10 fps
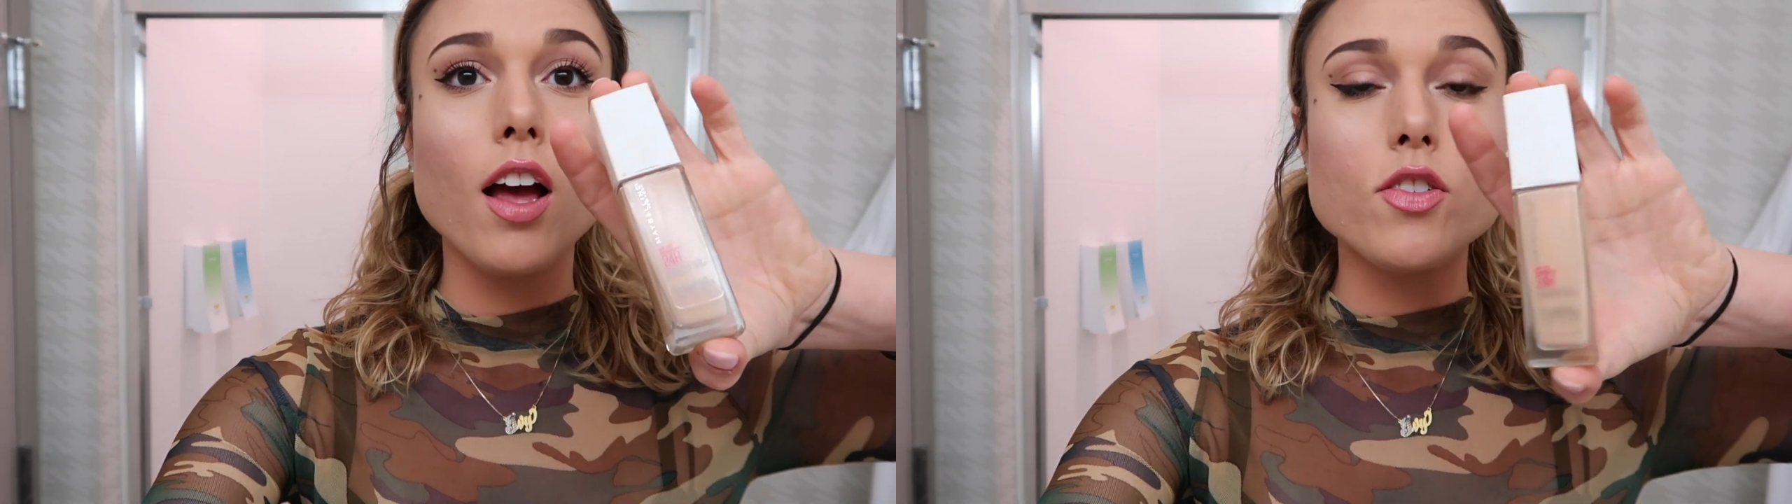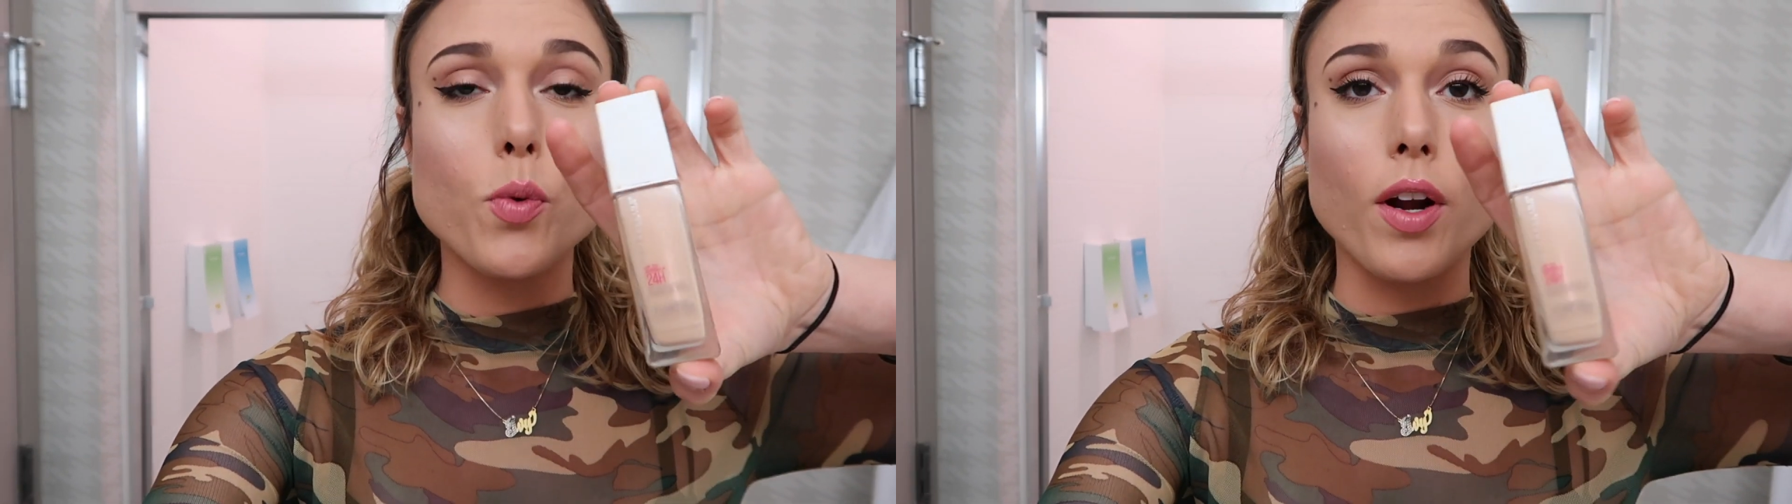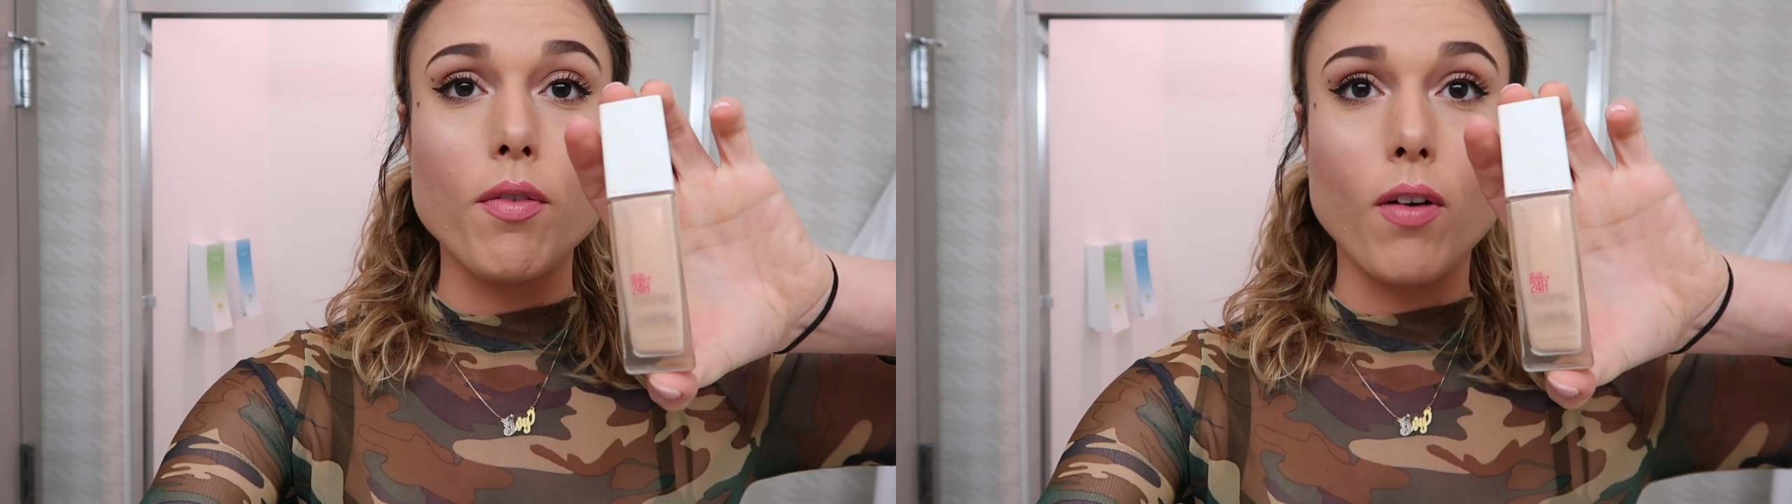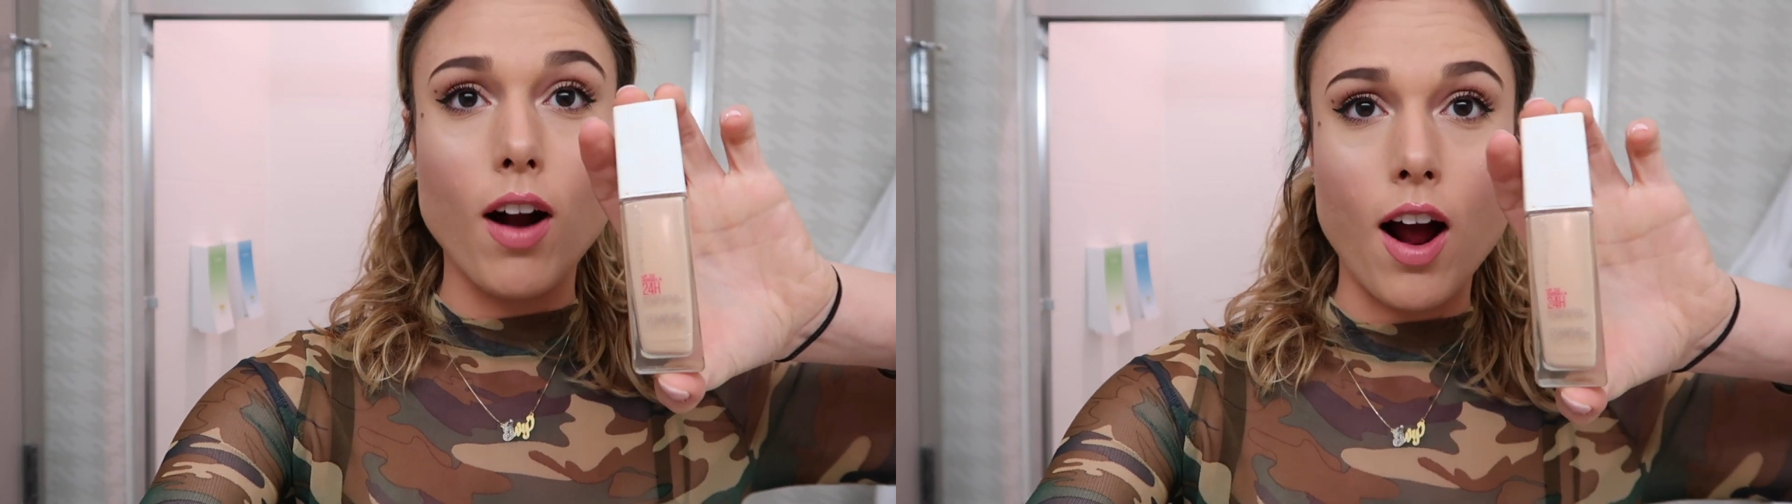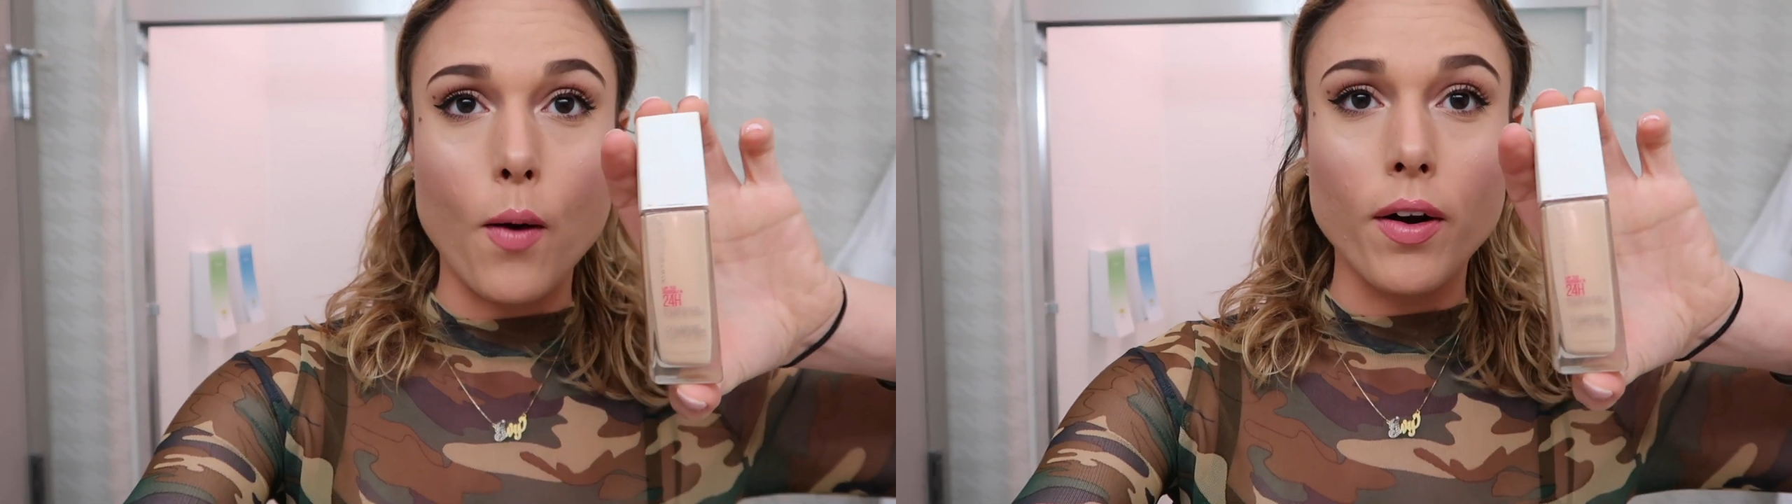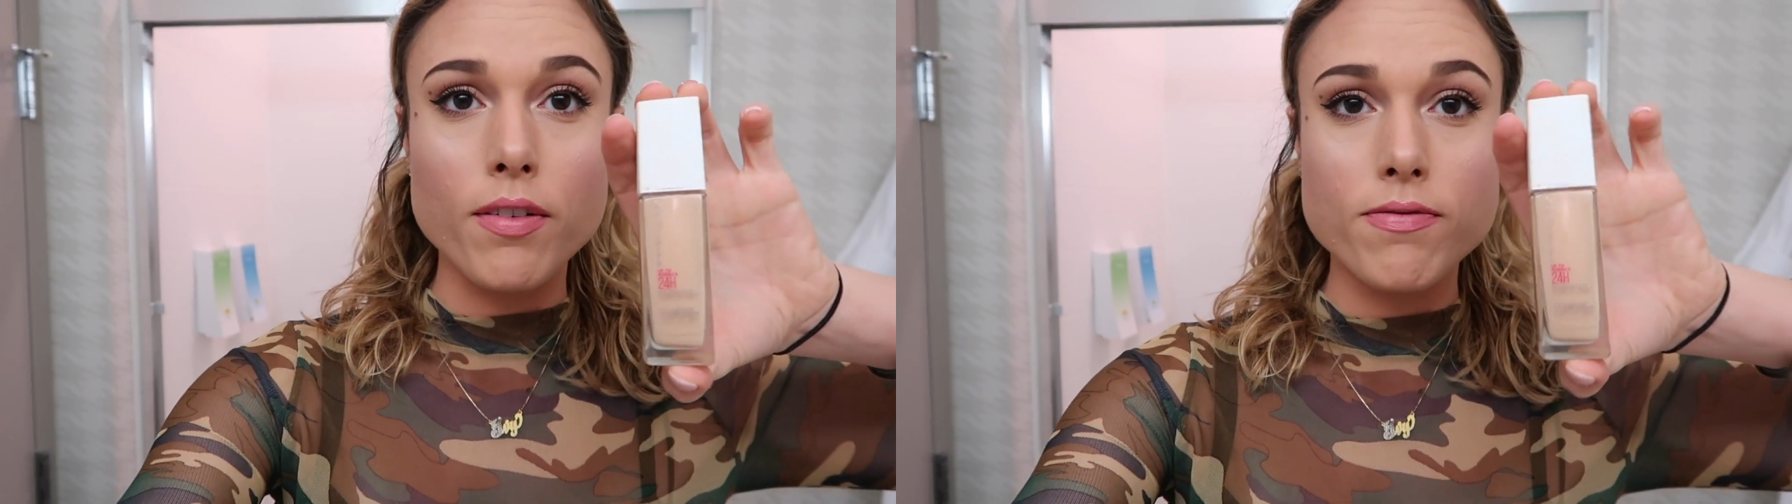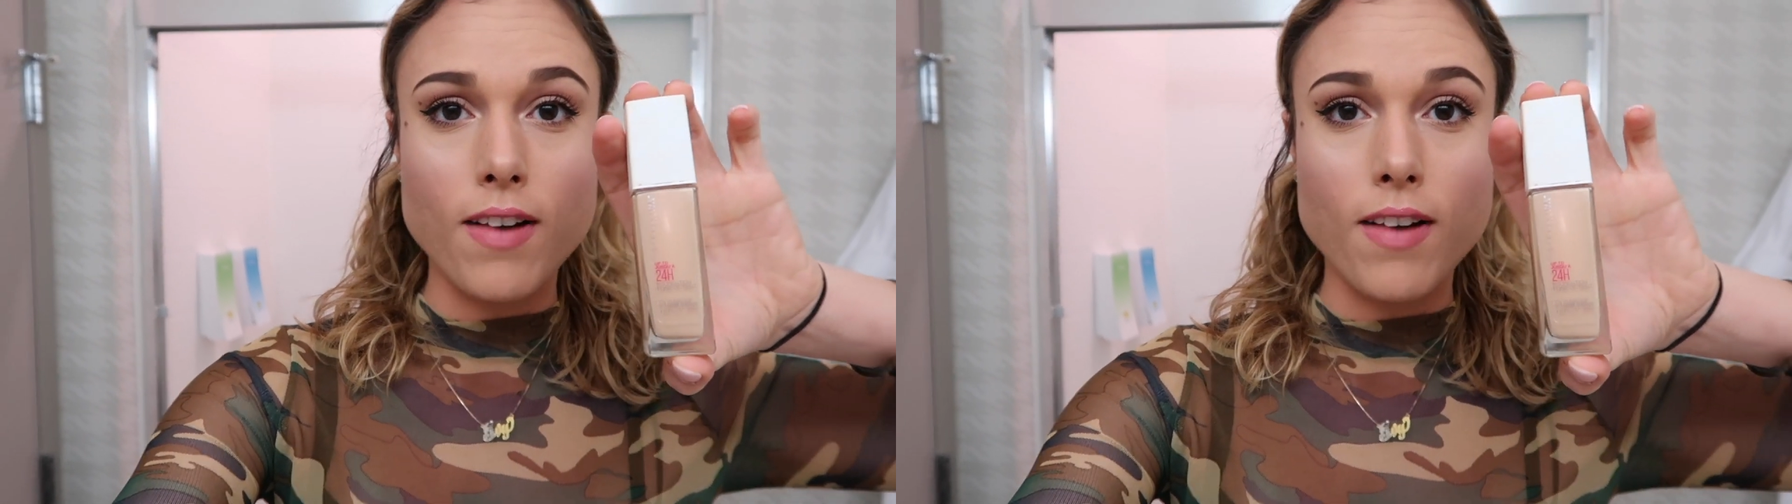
twenty-four hour